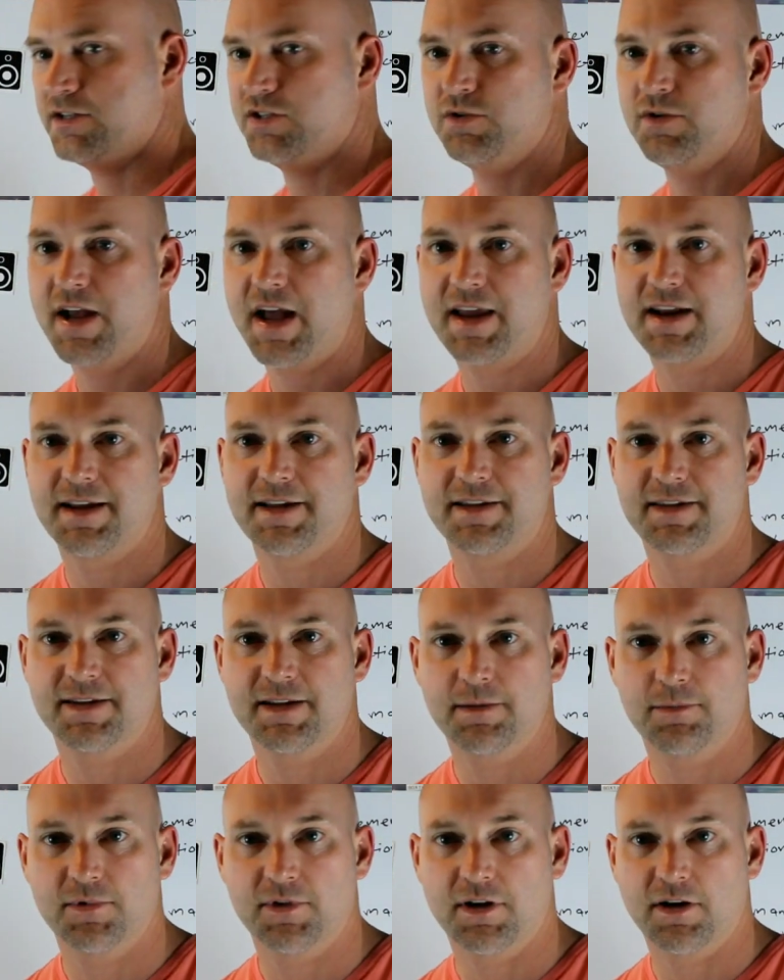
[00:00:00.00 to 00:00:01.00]
that you had a
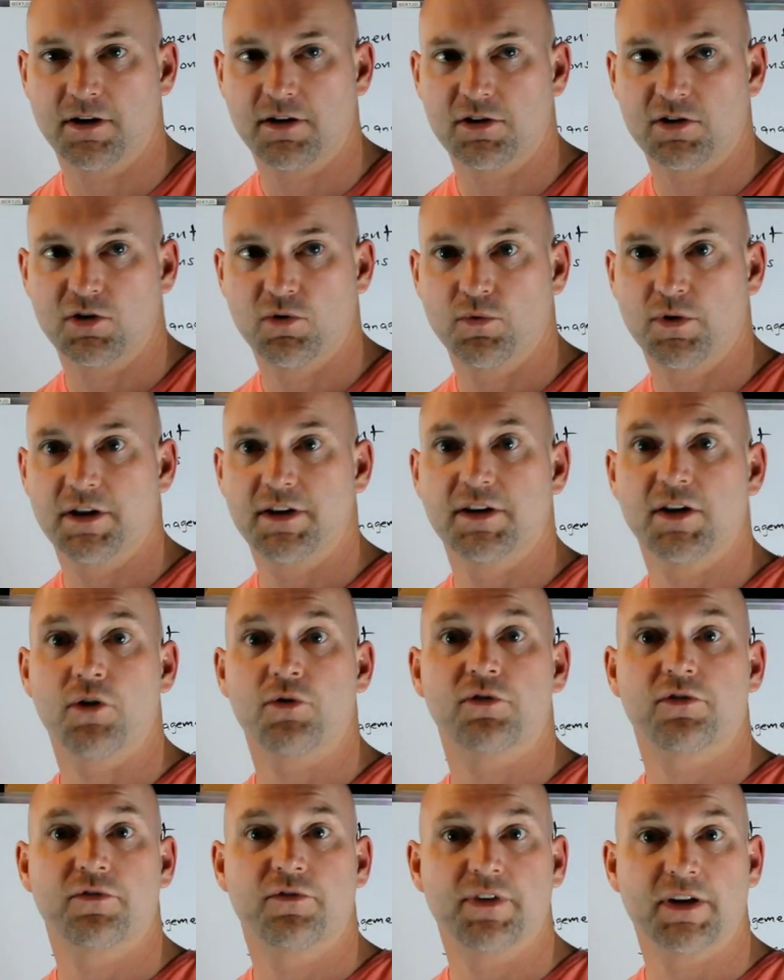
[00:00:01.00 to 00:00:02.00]
dip there, you wouldn't
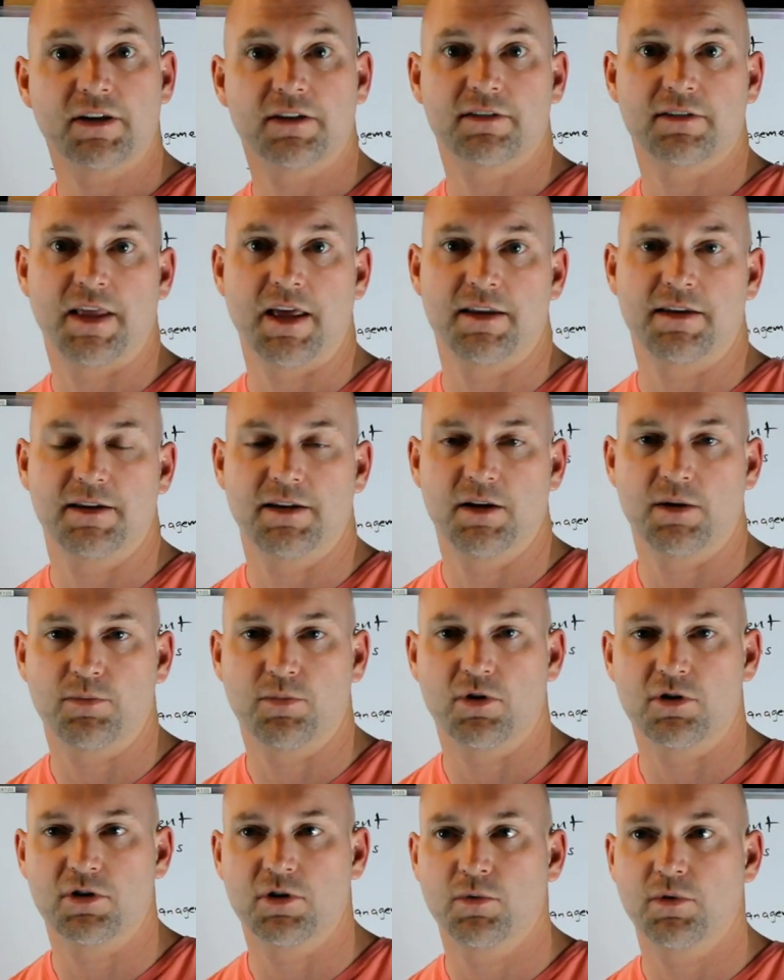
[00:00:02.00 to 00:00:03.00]
know to fix that
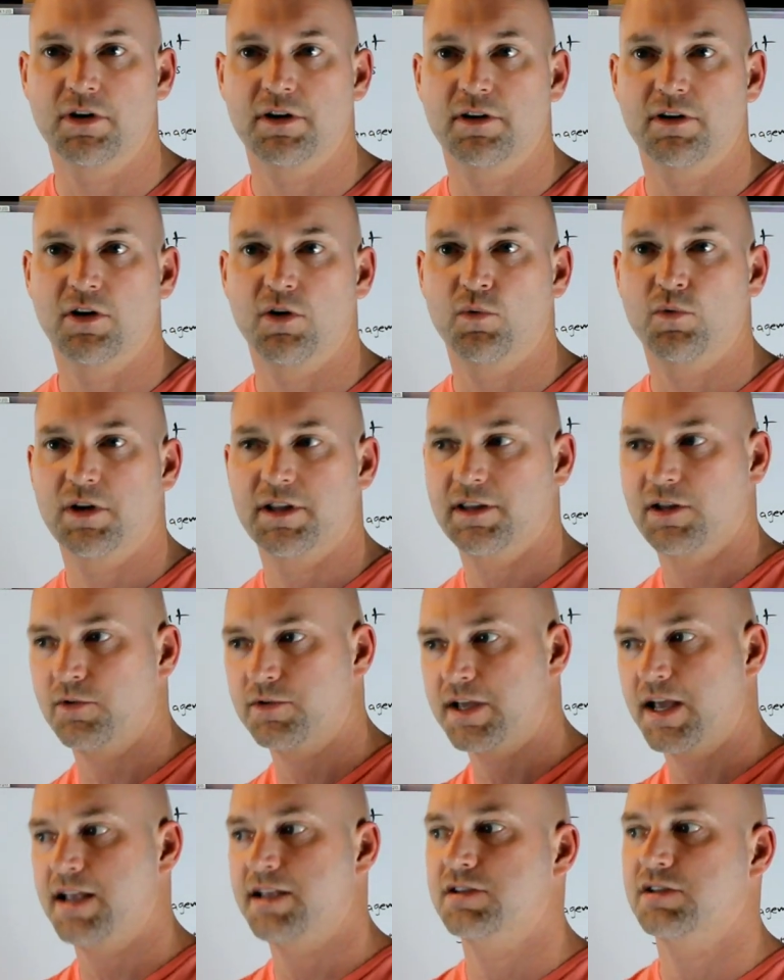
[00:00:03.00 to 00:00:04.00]
dip or you wouldn't know what
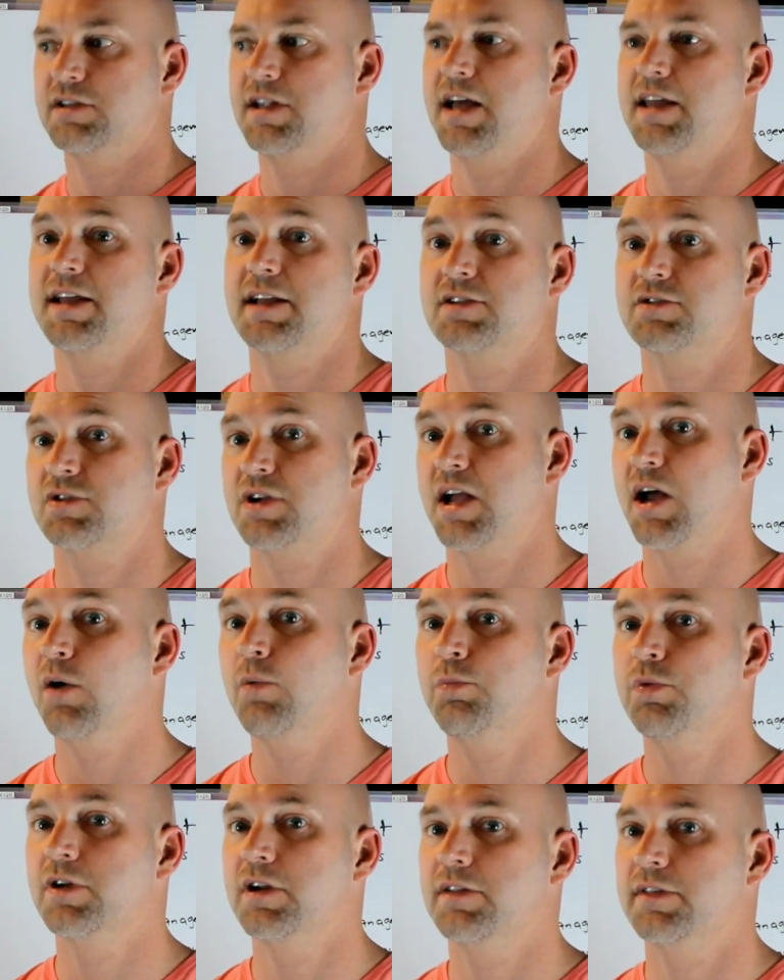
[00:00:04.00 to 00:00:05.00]
location had extra
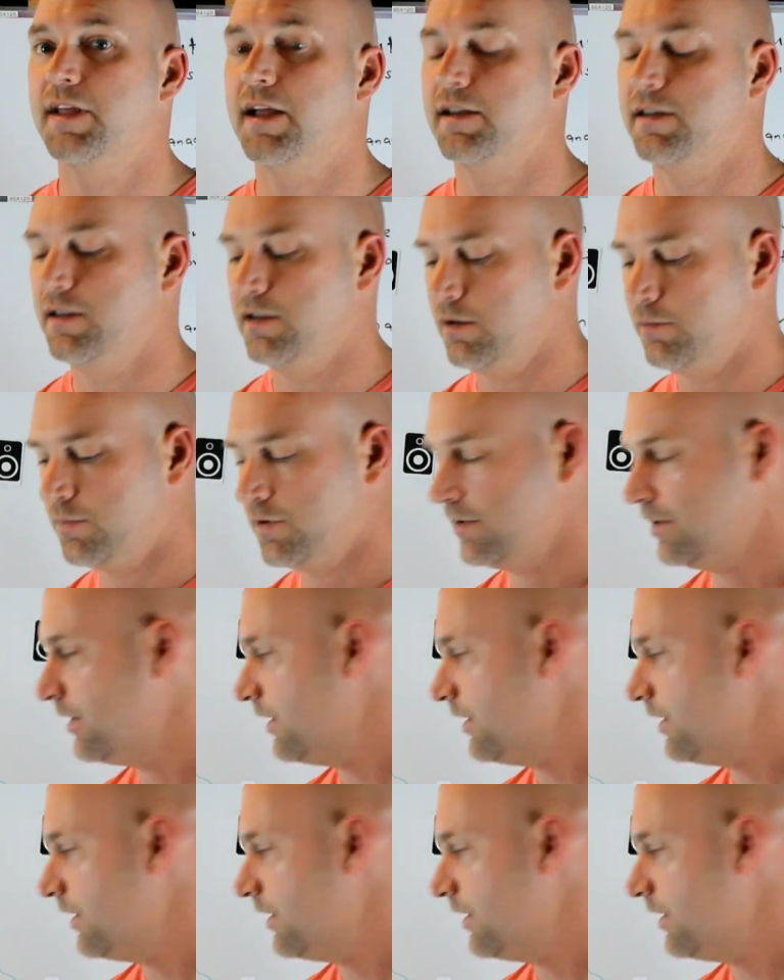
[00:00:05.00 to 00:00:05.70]
output at that dip.